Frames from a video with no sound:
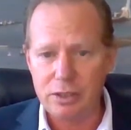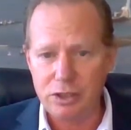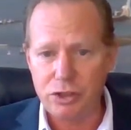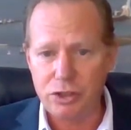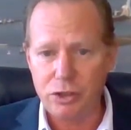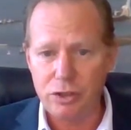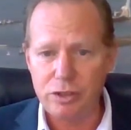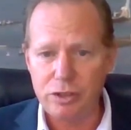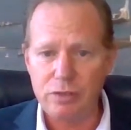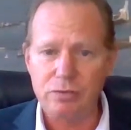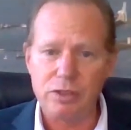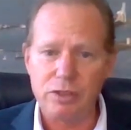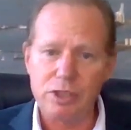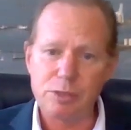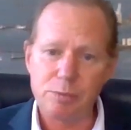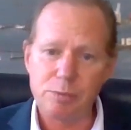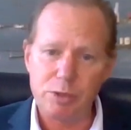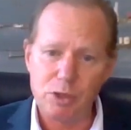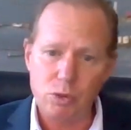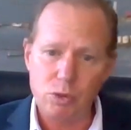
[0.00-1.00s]

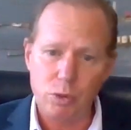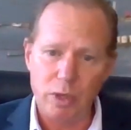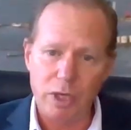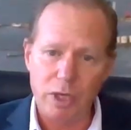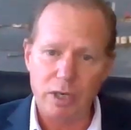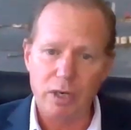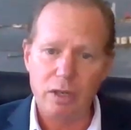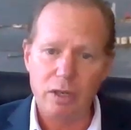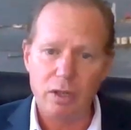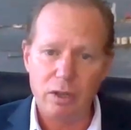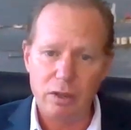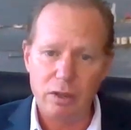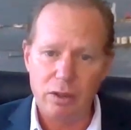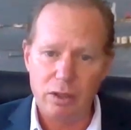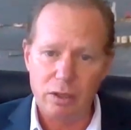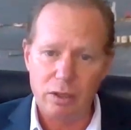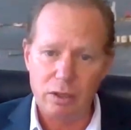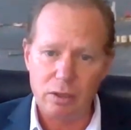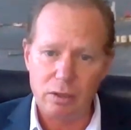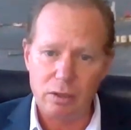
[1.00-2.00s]
assertiveness between
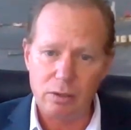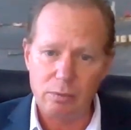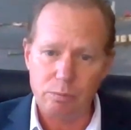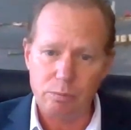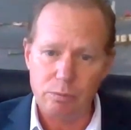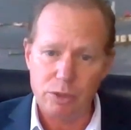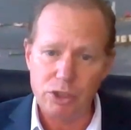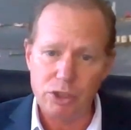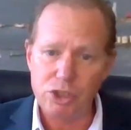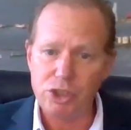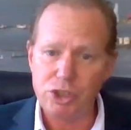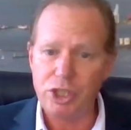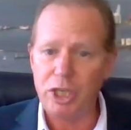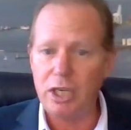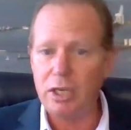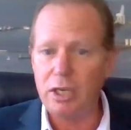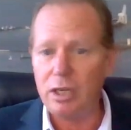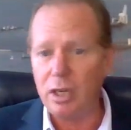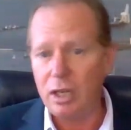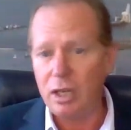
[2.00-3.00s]
the
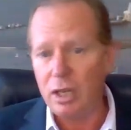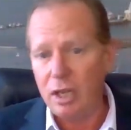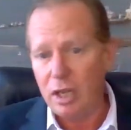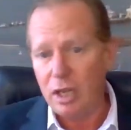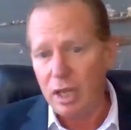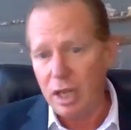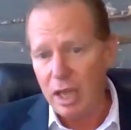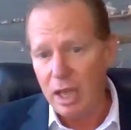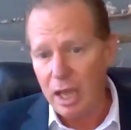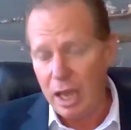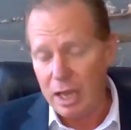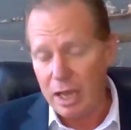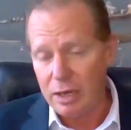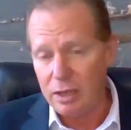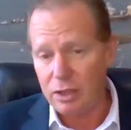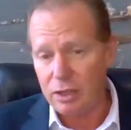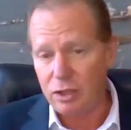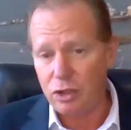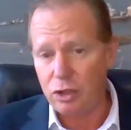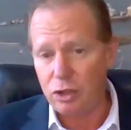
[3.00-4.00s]
machine
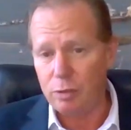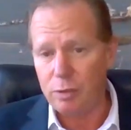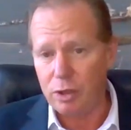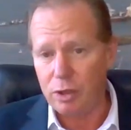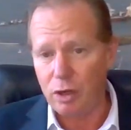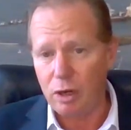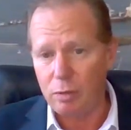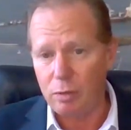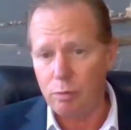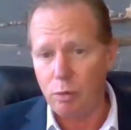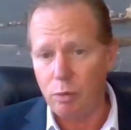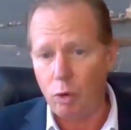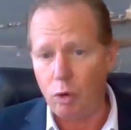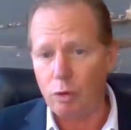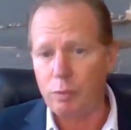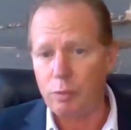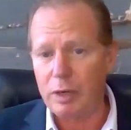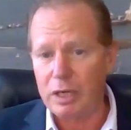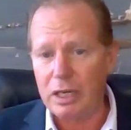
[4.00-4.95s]
and the human on board.